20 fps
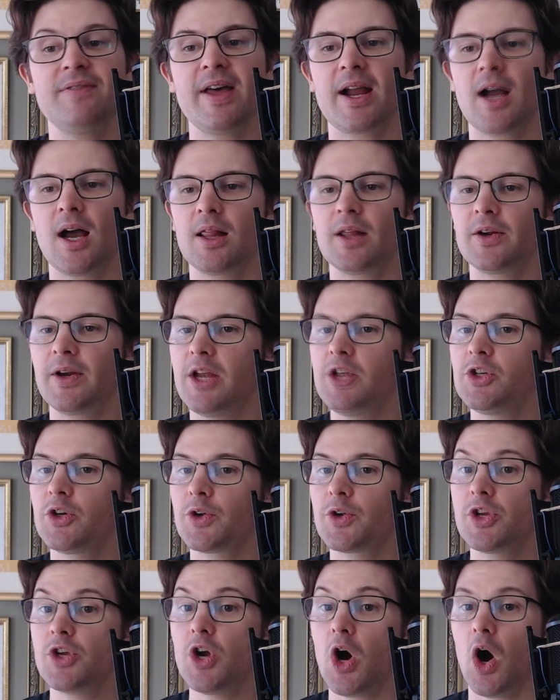that color in your
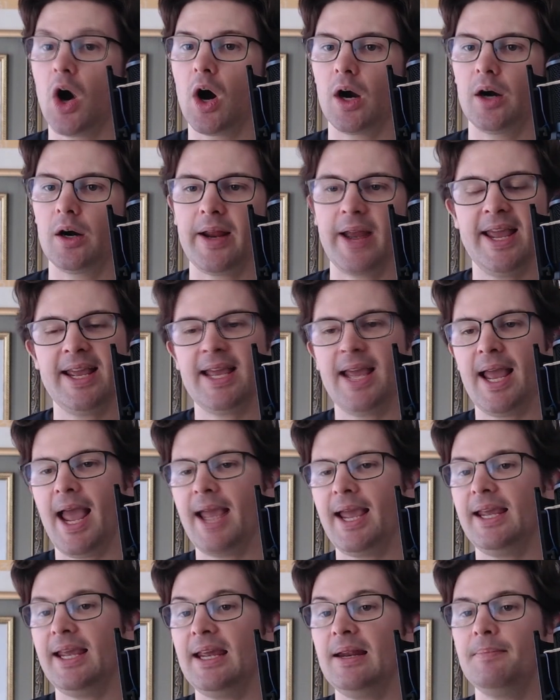yard, aka
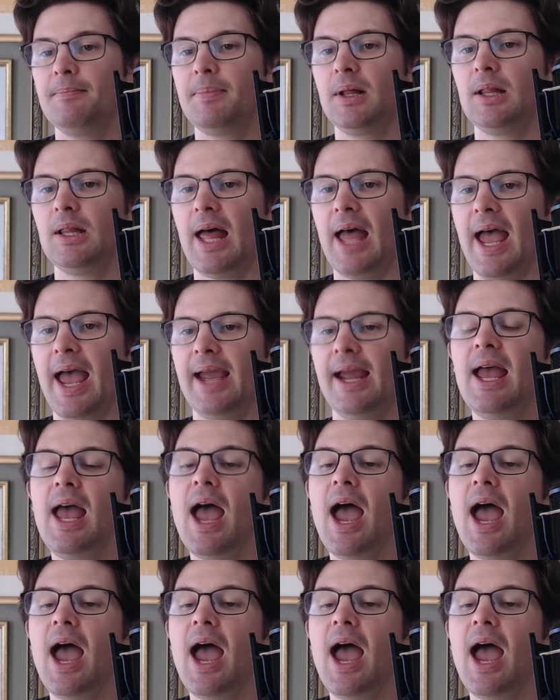in play.